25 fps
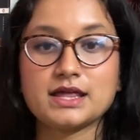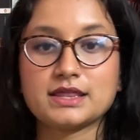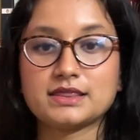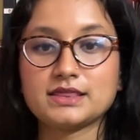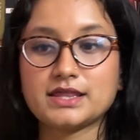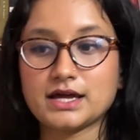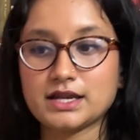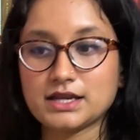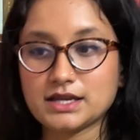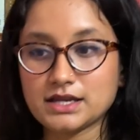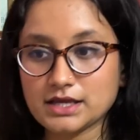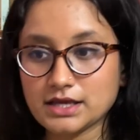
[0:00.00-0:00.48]

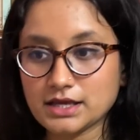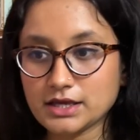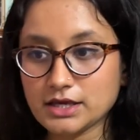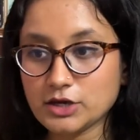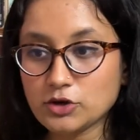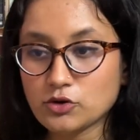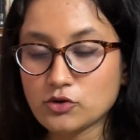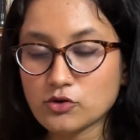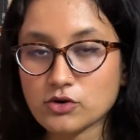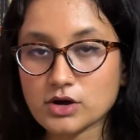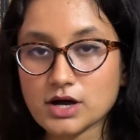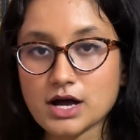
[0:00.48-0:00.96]
Then
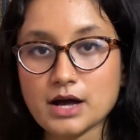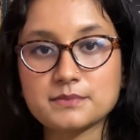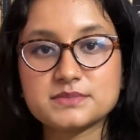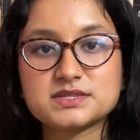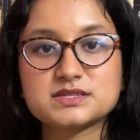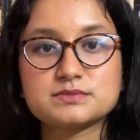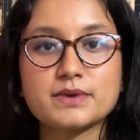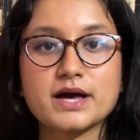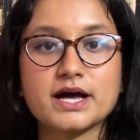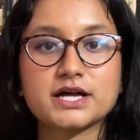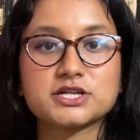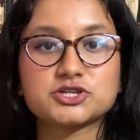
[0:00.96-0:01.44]
he
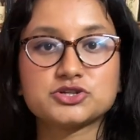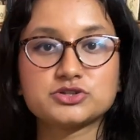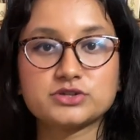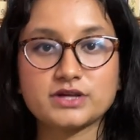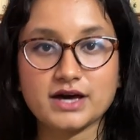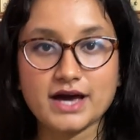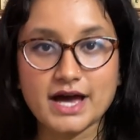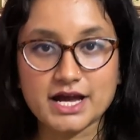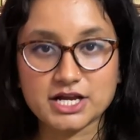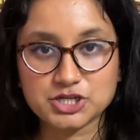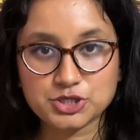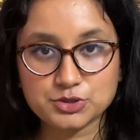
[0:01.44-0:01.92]
comes back to the
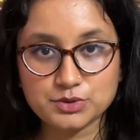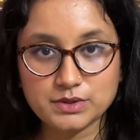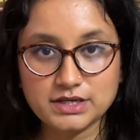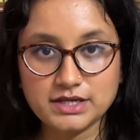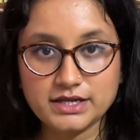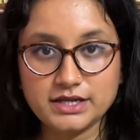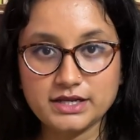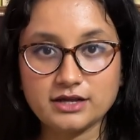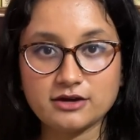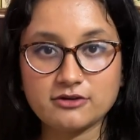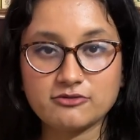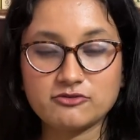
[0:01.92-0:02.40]
actual
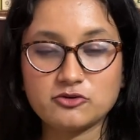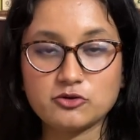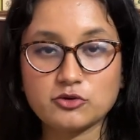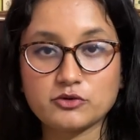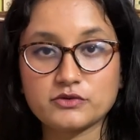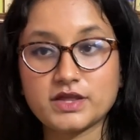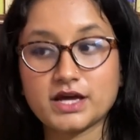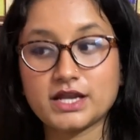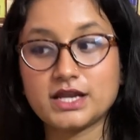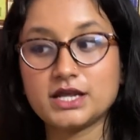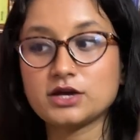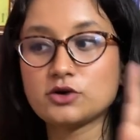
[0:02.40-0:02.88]
linear flow.
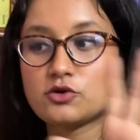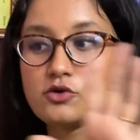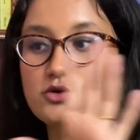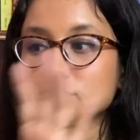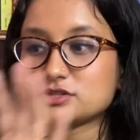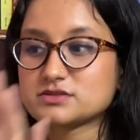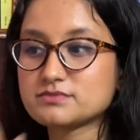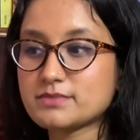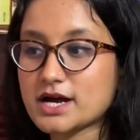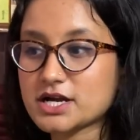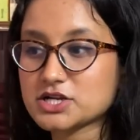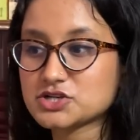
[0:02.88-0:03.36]
Then he
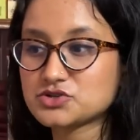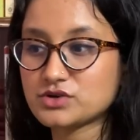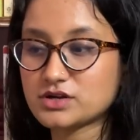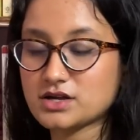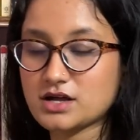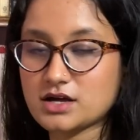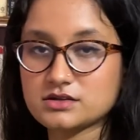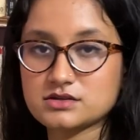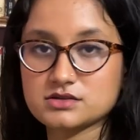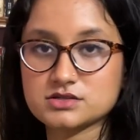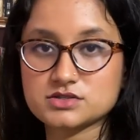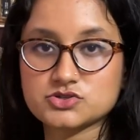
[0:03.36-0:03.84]
goes back to
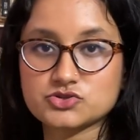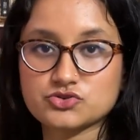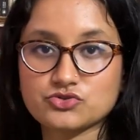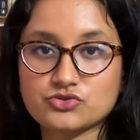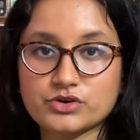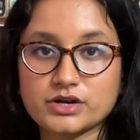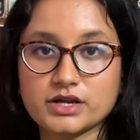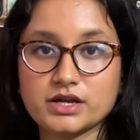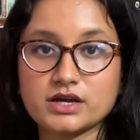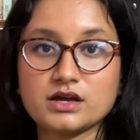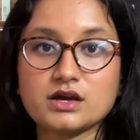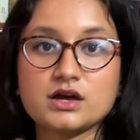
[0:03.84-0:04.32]
another
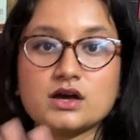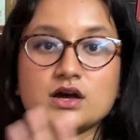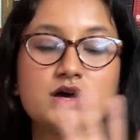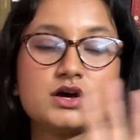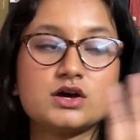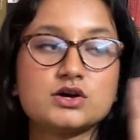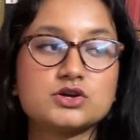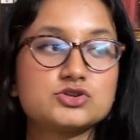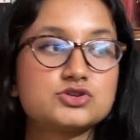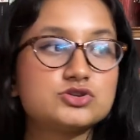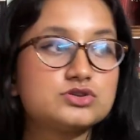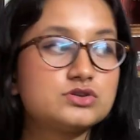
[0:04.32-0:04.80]
story,
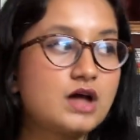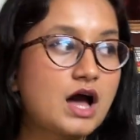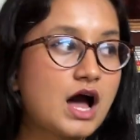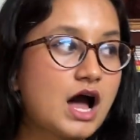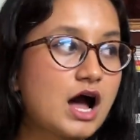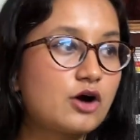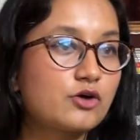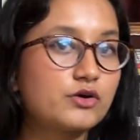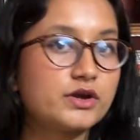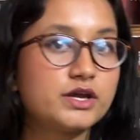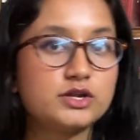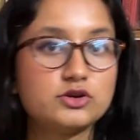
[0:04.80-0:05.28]

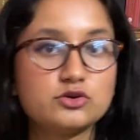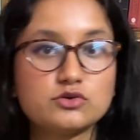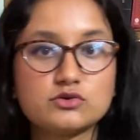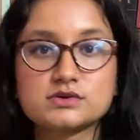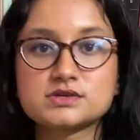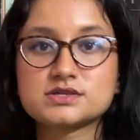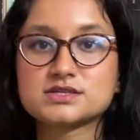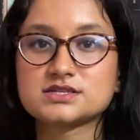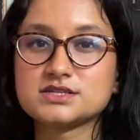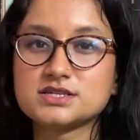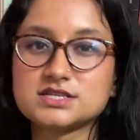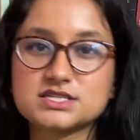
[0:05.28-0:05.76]
how he
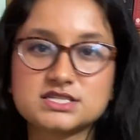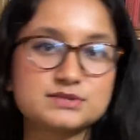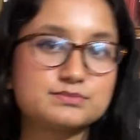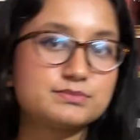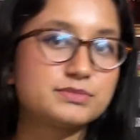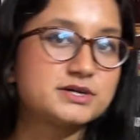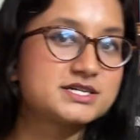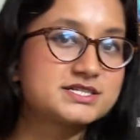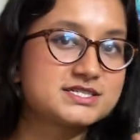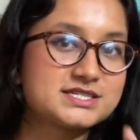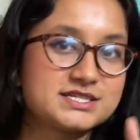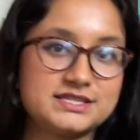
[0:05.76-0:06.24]
knows this
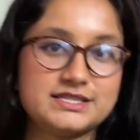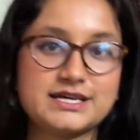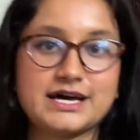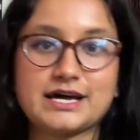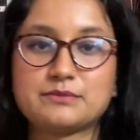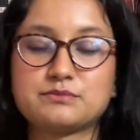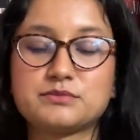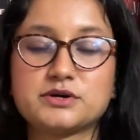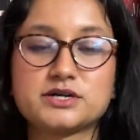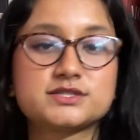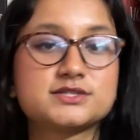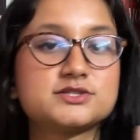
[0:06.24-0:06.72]
person,
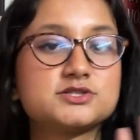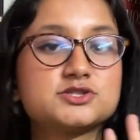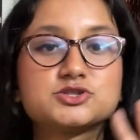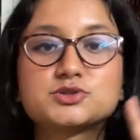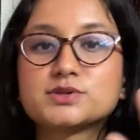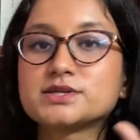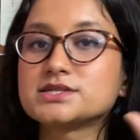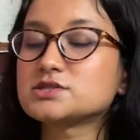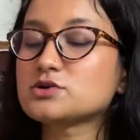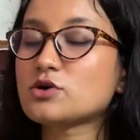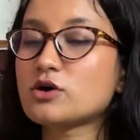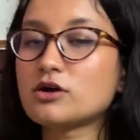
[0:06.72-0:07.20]
that person. So
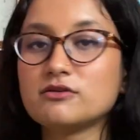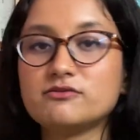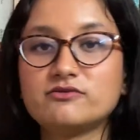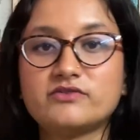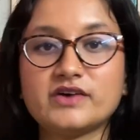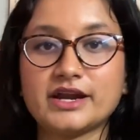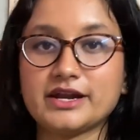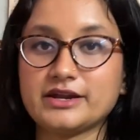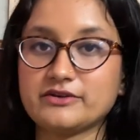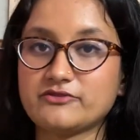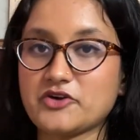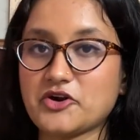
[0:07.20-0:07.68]
it's all
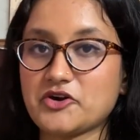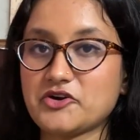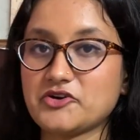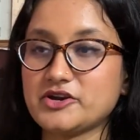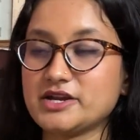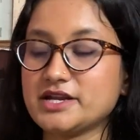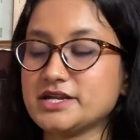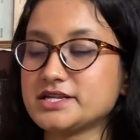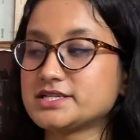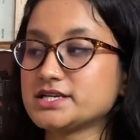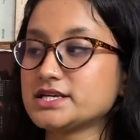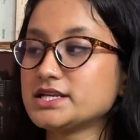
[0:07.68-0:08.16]
very, very
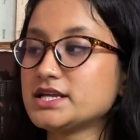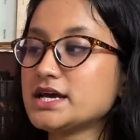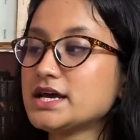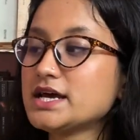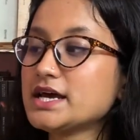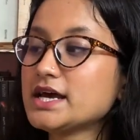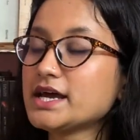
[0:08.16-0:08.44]
related.